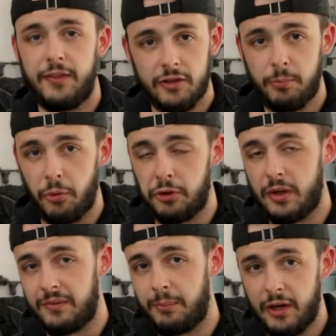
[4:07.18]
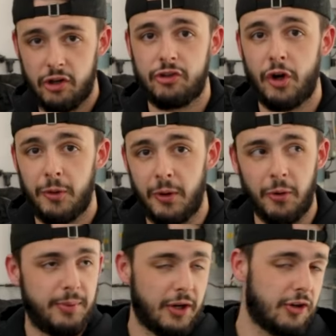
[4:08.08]
At this point, you have bigger turbo,
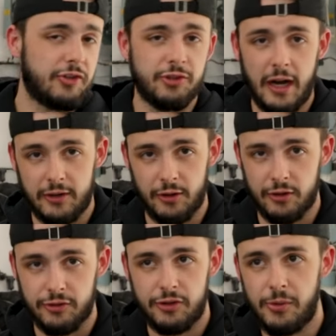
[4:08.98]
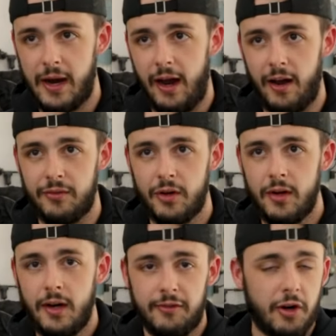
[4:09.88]
bigger injectors, you
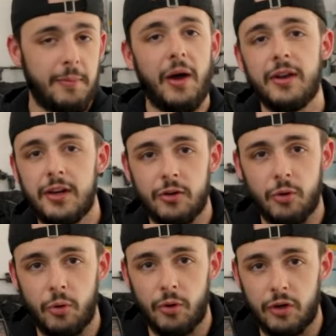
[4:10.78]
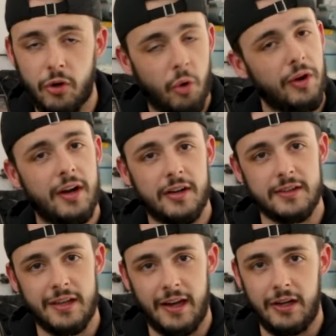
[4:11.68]
have front mounted intercooler, a cold air
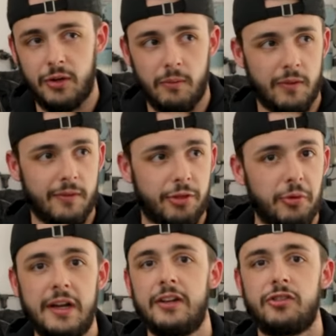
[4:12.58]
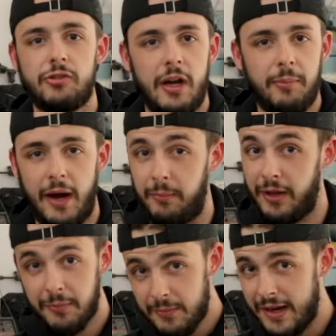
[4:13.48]
intake, you have a 3-inch straight pipe.
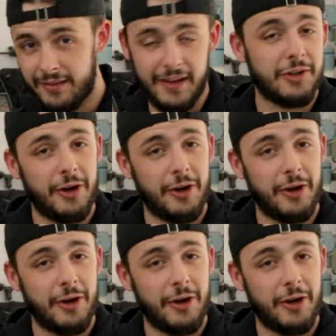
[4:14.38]
Like me, like